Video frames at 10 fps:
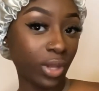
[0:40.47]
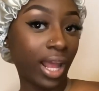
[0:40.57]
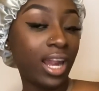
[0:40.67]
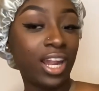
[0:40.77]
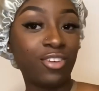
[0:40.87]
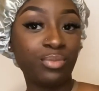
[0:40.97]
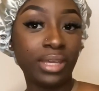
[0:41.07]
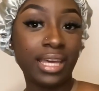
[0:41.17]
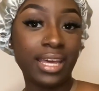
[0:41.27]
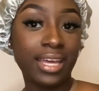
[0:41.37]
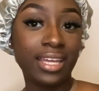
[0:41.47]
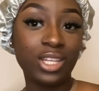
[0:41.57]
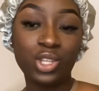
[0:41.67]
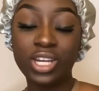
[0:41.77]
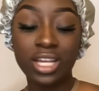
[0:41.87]
Luvme hair.
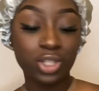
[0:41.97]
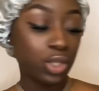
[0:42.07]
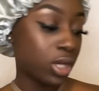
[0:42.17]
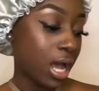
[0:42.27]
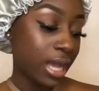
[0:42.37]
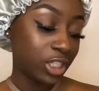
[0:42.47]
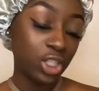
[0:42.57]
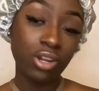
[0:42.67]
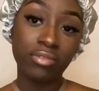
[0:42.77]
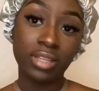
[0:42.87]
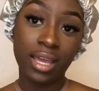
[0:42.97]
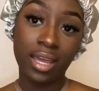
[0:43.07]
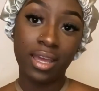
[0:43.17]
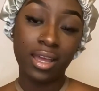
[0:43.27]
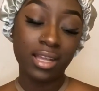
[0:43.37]
You guys know I actually love their
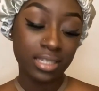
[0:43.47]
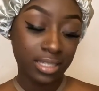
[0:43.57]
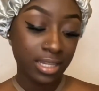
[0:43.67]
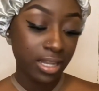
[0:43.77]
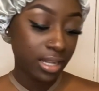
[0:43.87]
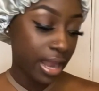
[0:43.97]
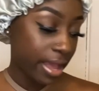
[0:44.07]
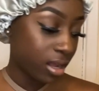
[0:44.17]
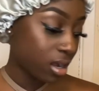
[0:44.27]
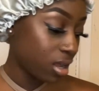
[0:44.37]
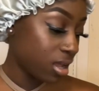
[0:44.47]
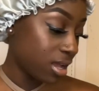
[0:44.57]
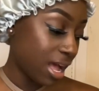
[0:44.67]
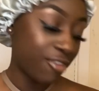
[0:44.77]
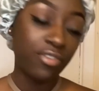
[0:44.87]
hair. As I said, like,
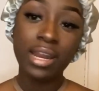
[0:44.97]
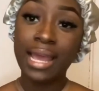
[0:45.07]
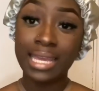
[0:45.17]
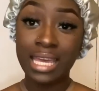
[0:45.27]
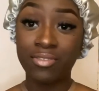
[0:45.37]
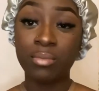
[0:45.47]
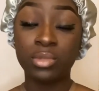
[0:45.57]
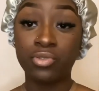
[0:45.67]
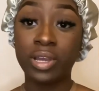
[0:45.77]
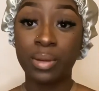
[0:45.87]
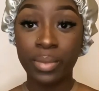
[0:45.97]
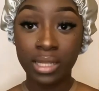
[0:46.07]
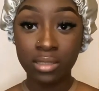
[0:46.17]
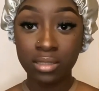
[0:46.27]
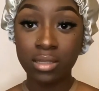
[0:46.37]
I feel like if I'm to
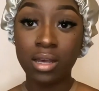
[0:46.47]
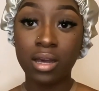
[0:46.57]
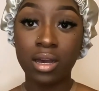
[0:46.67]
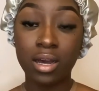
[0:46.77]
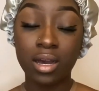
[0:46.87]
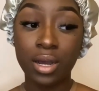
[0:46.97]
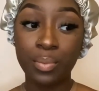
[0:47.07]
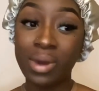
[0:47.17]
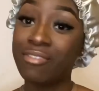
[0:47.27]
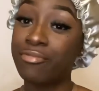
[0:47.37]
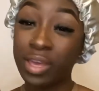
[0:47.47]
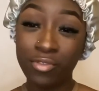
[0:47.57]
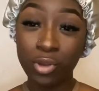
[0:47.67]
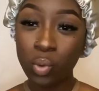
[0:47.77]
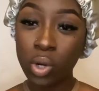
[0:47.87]
recommend my
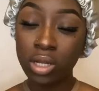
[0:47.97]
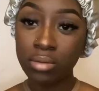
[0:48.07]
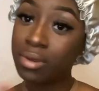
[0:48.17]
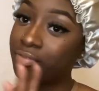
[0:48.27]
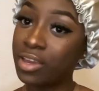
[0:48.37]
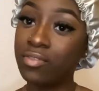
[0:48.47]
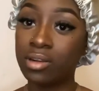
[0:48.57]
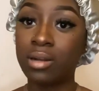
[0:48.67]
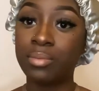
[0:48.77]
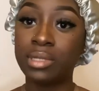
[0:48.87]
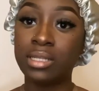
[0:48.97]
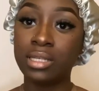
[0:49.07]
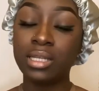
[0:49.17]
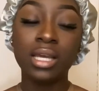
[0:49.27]
favorite company